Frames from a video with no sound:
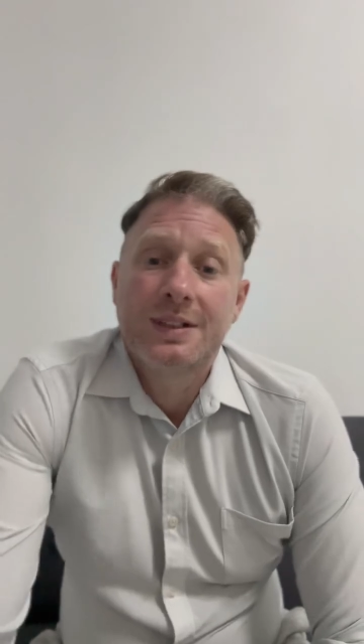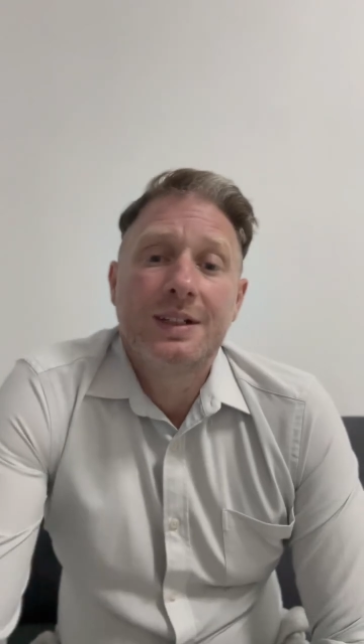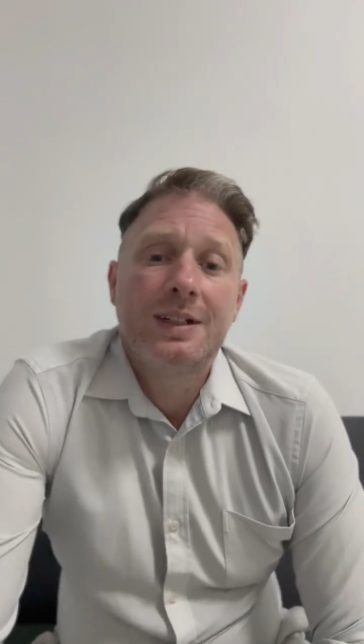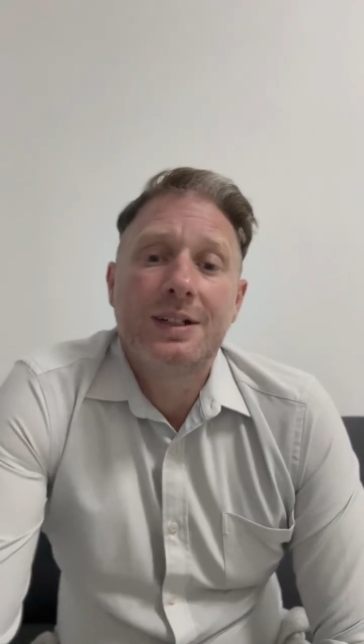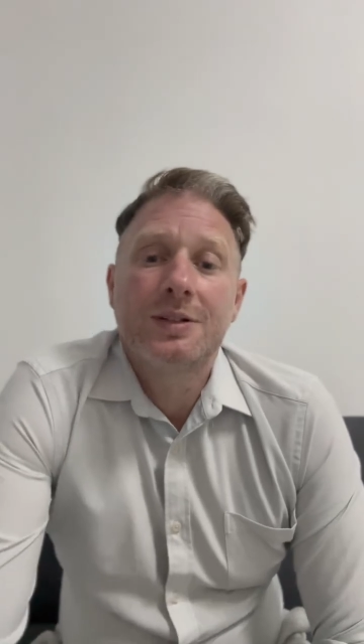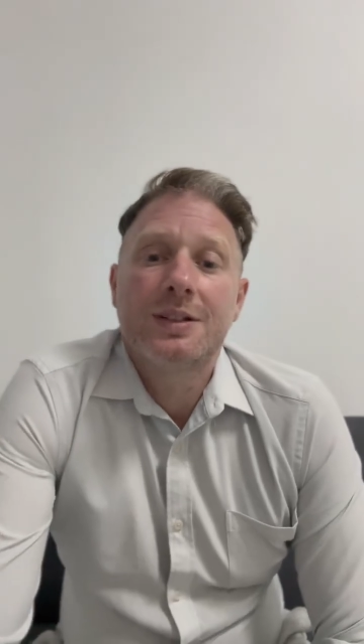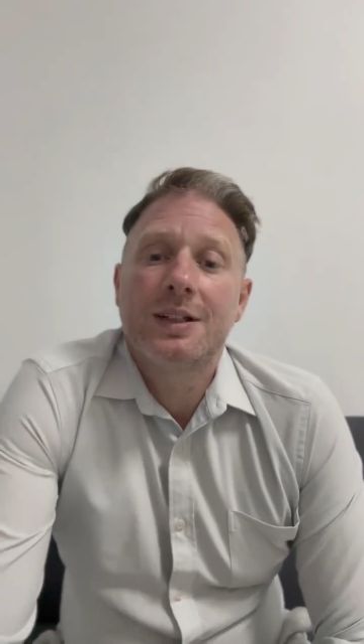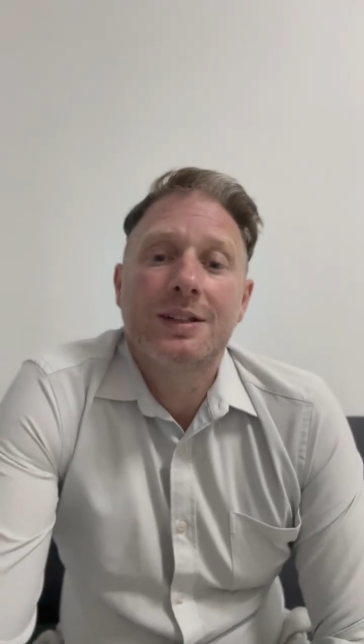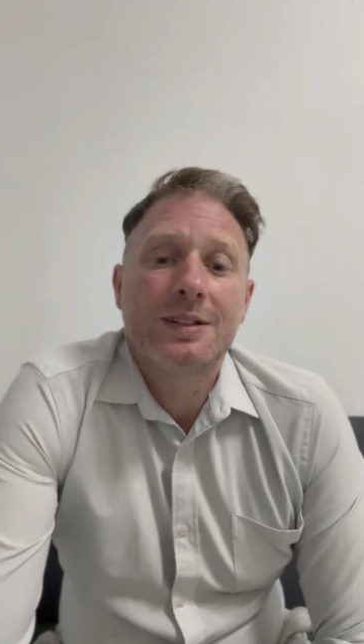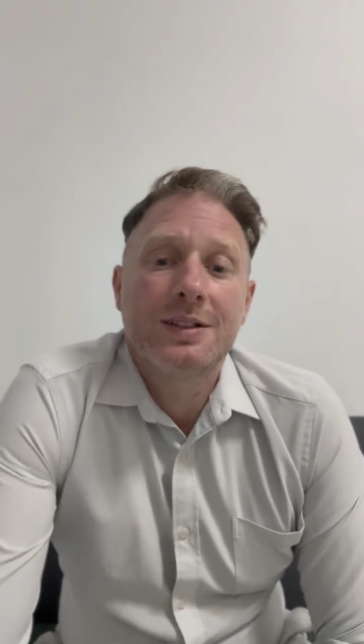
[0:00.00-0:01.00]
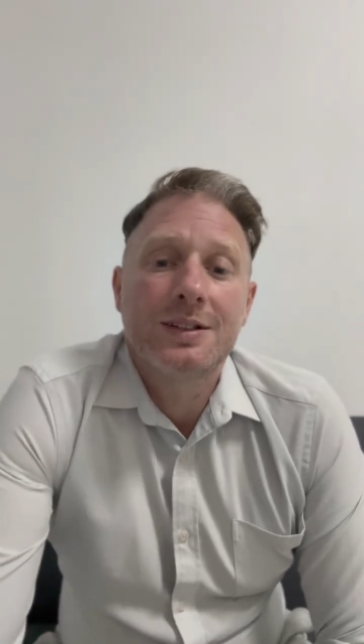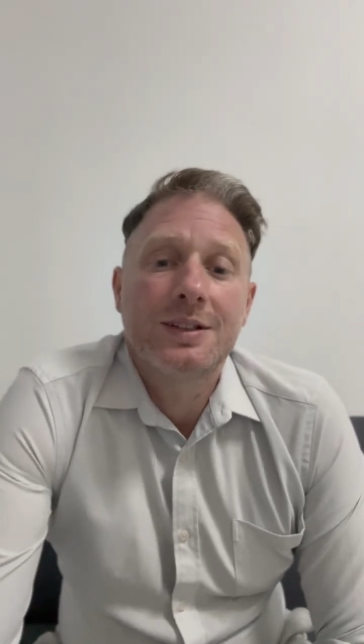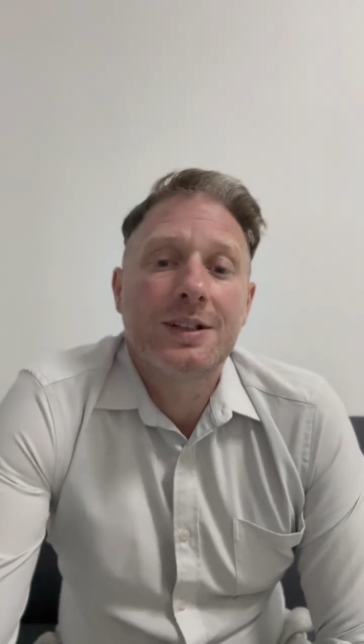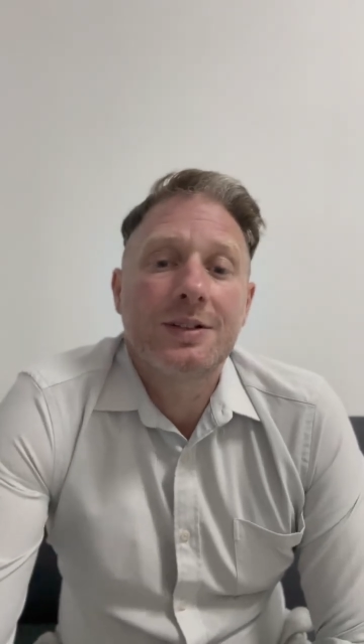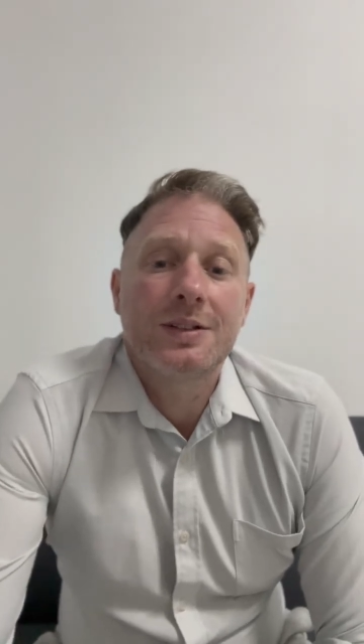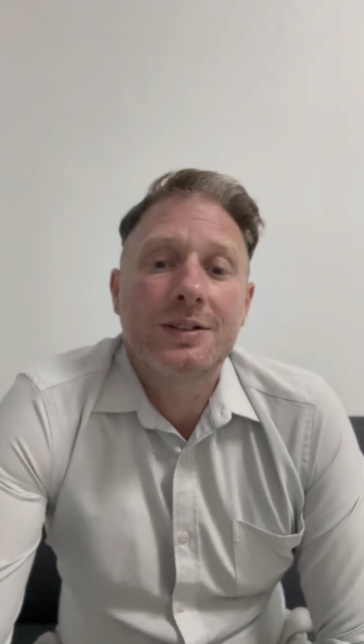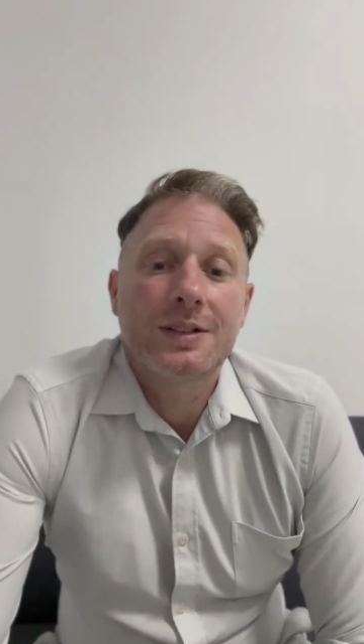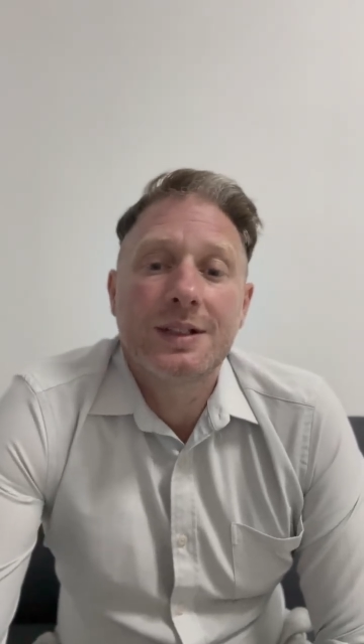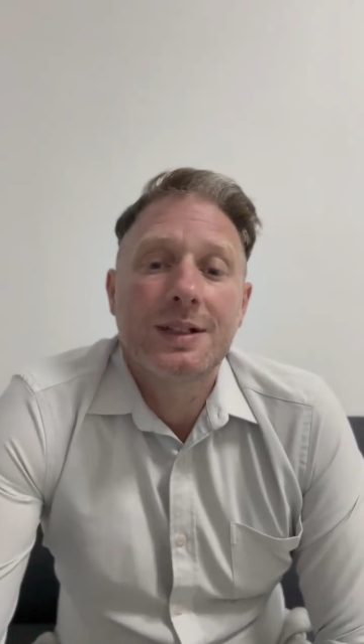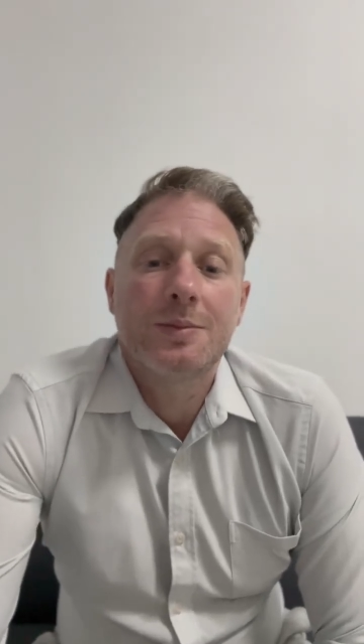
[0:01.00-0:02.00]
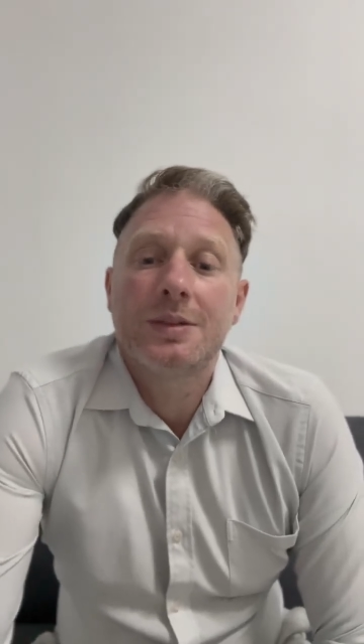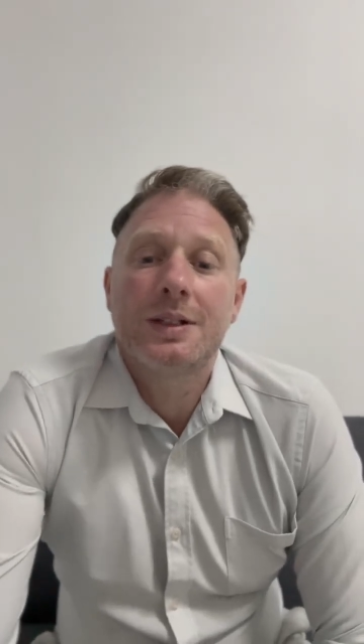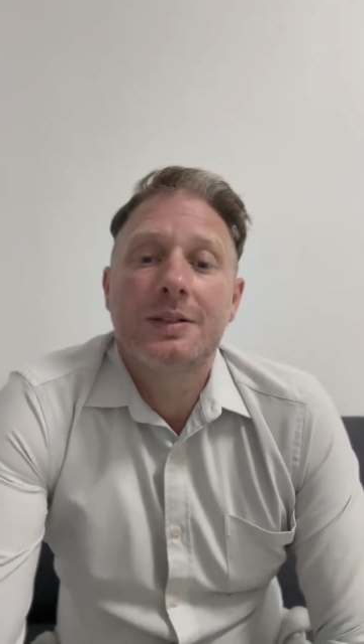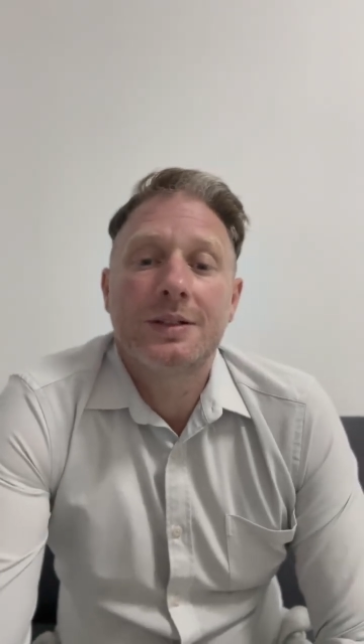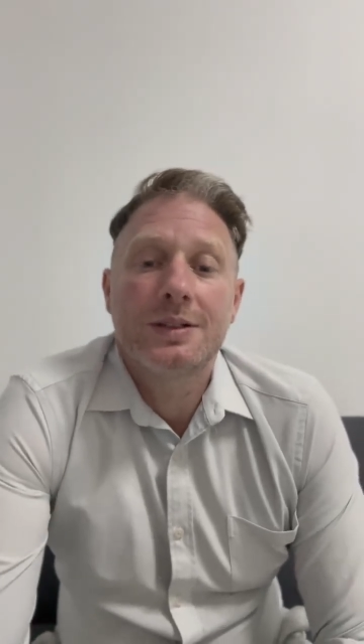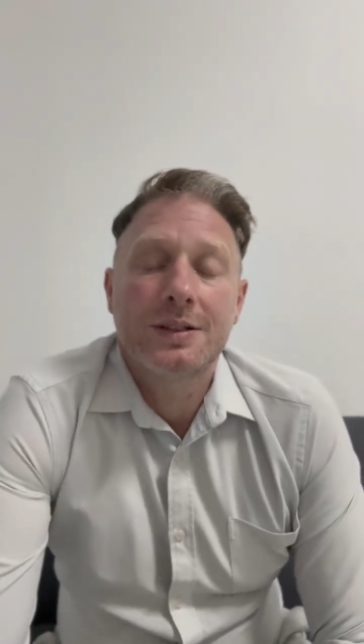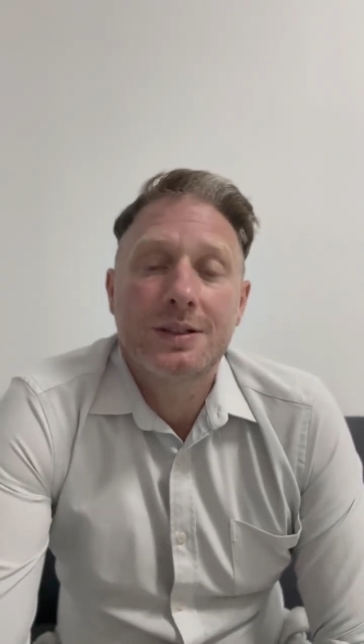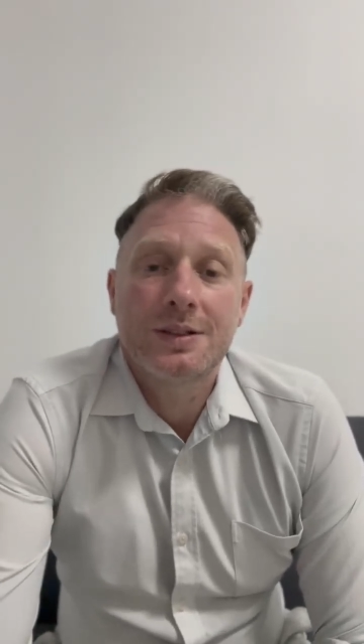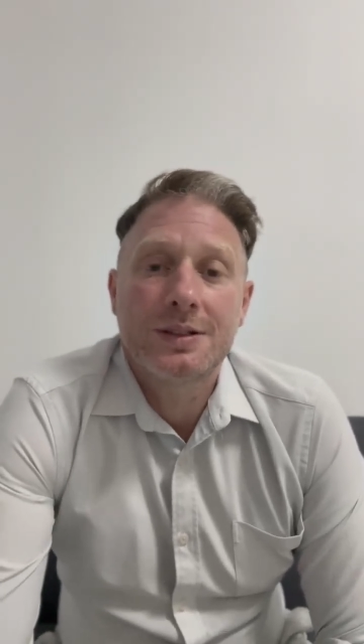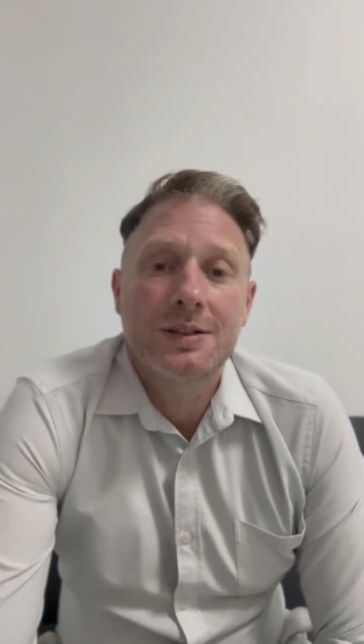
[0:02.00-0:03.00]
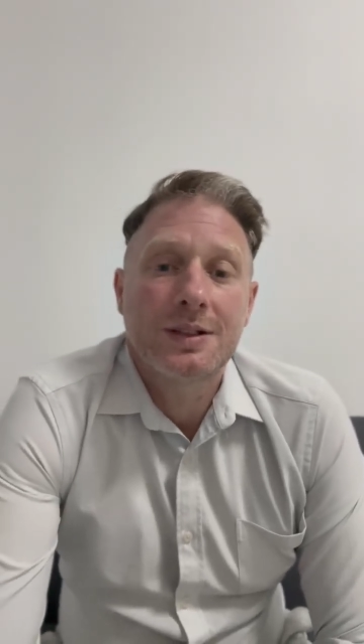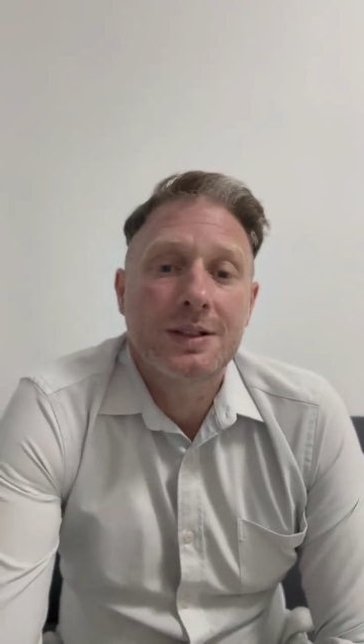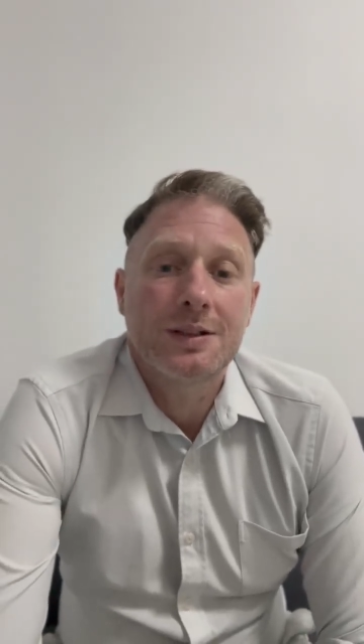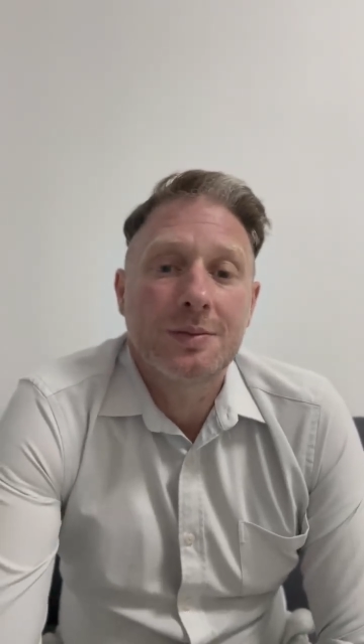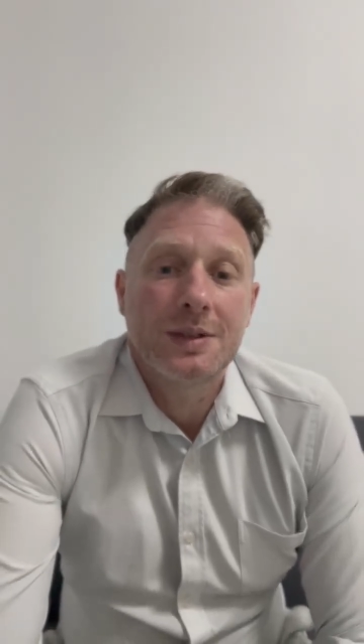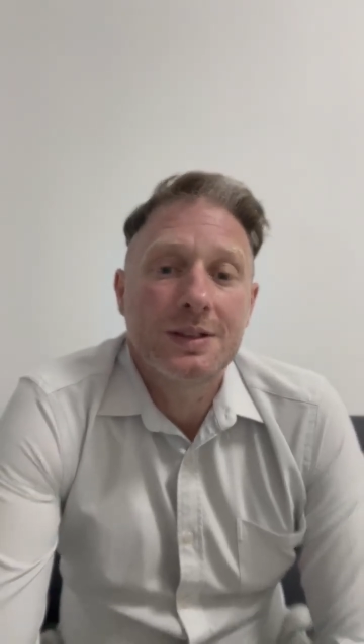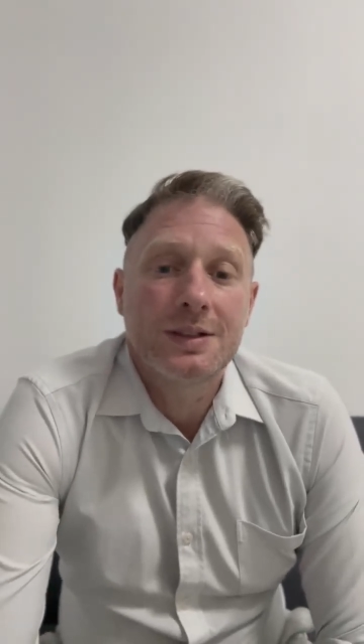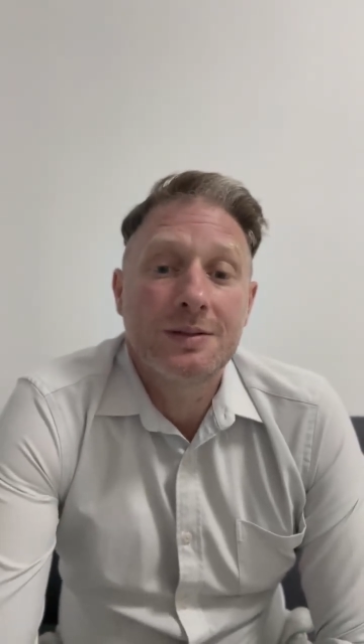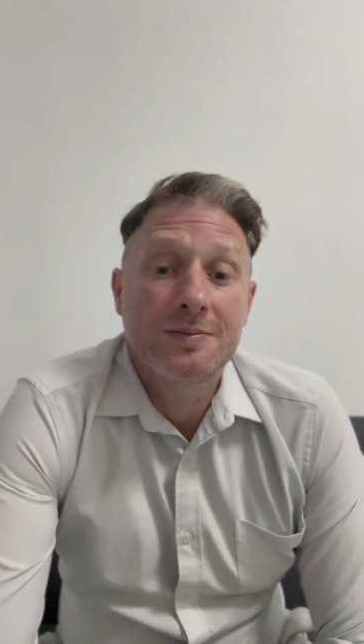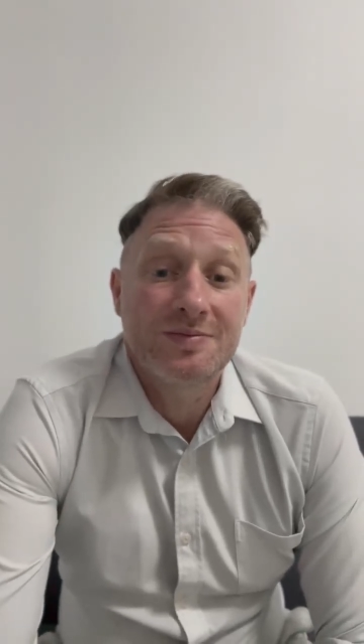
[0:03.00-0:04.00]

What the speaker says: And I was like, this is hilarious. I can't believe this. This is like amazing.